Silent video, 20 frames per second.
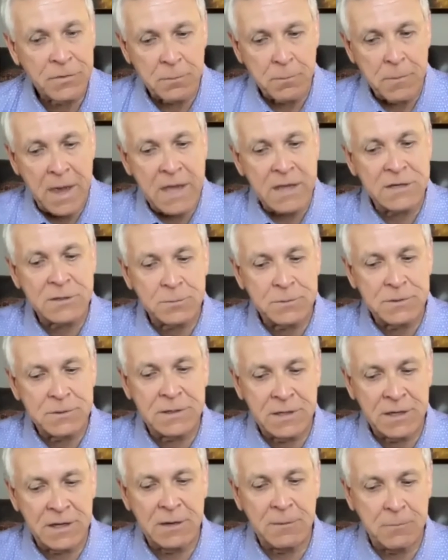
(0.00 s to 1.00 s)
But the
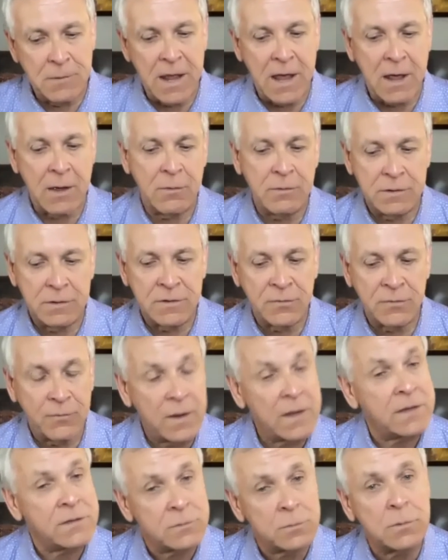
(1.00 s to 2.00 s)
management team now is
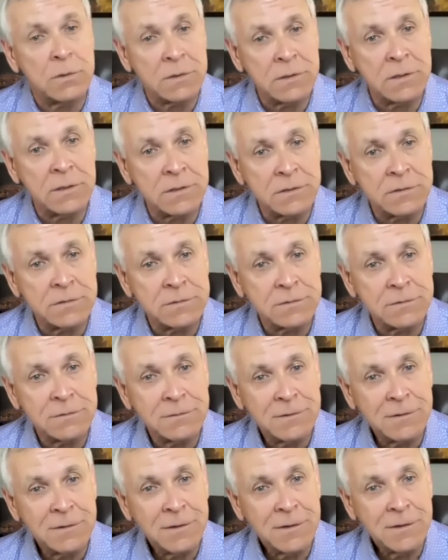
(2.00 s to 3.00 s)
faced with
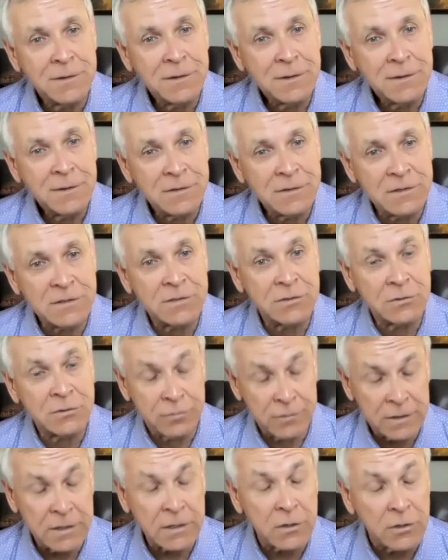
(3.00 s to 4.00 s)
this, this
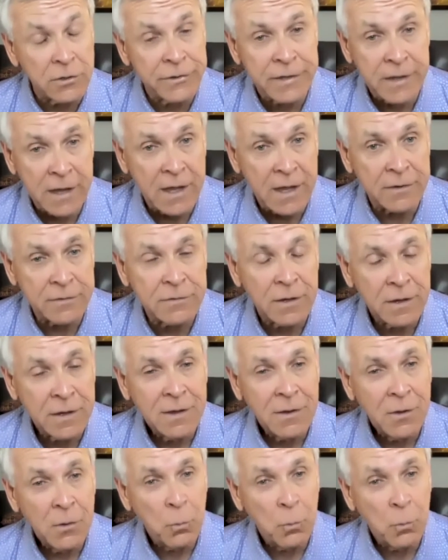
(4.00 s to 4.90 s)
critical test.